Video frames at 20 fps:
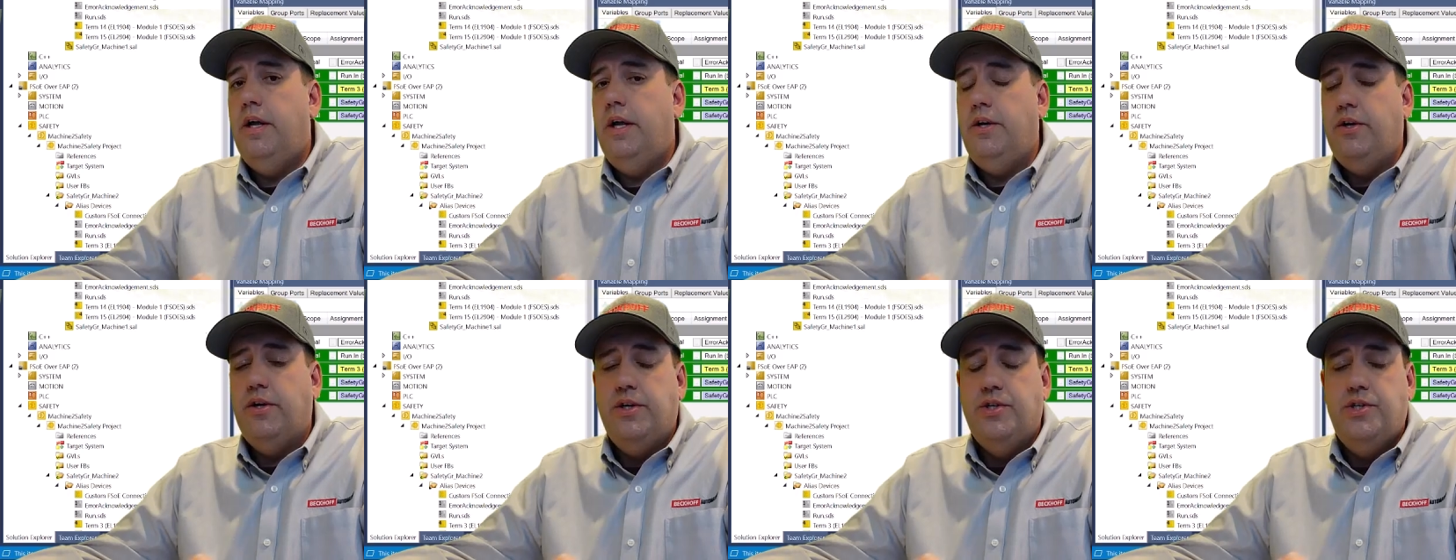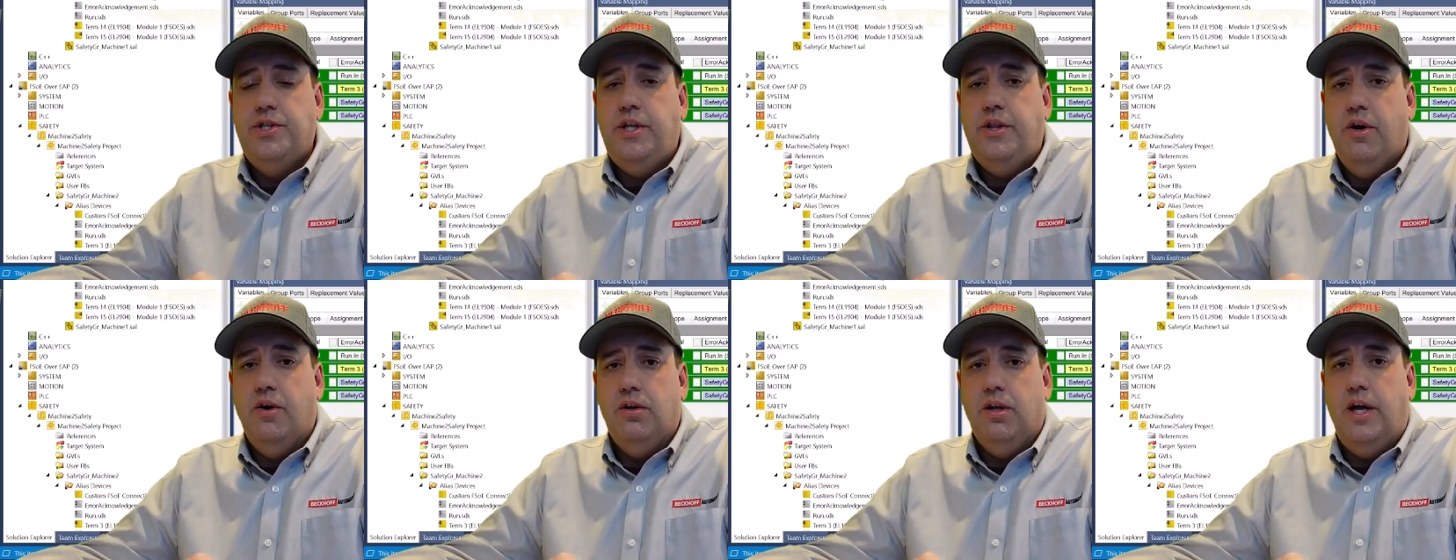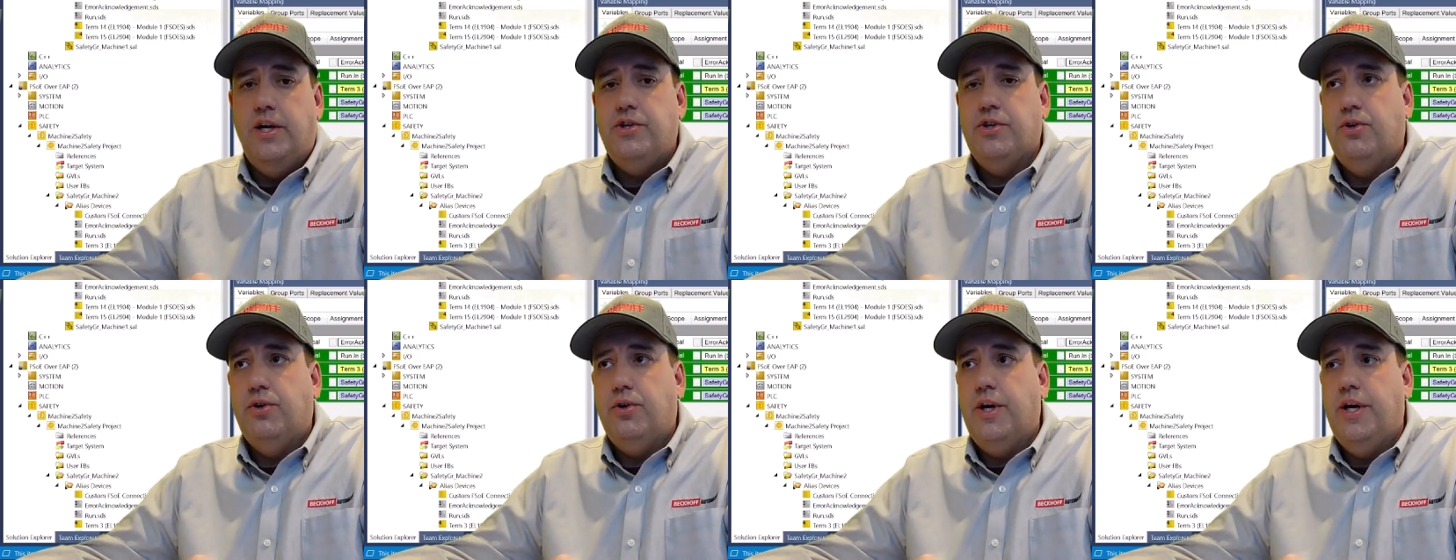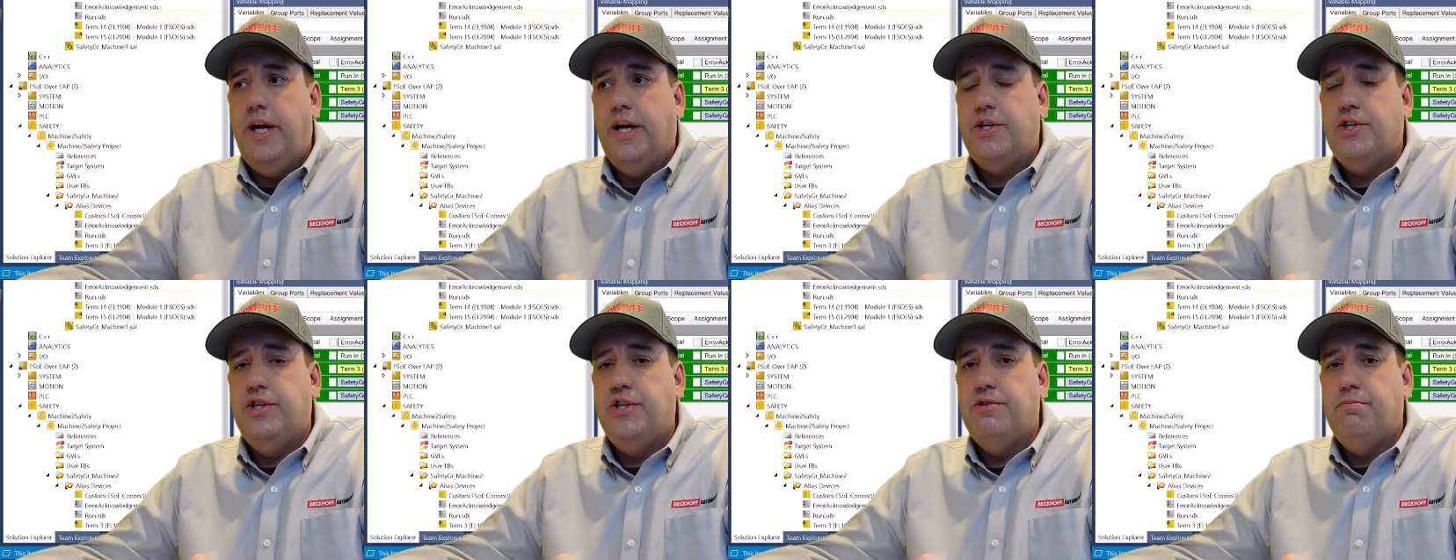And you can see their logical
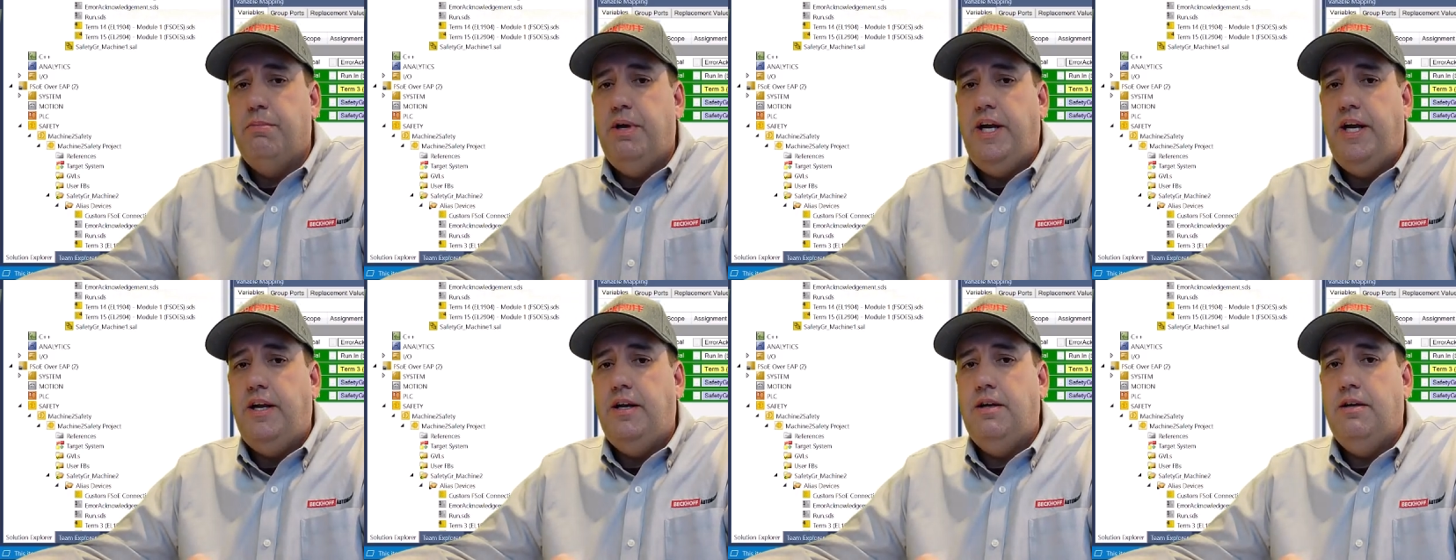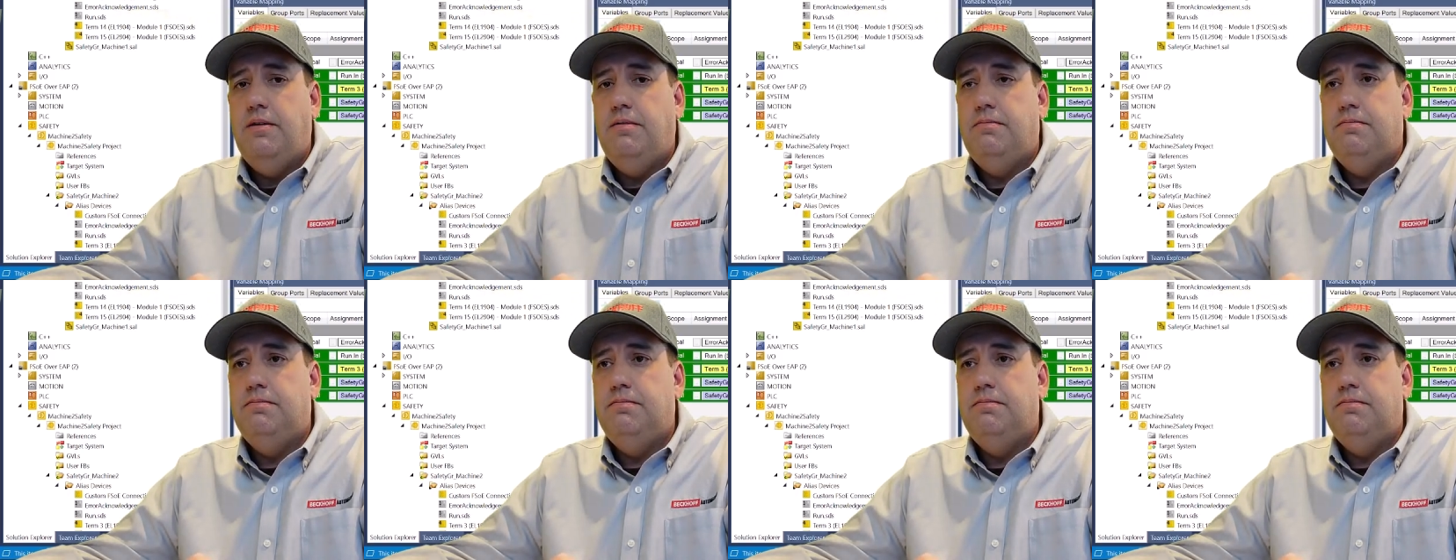connection is made.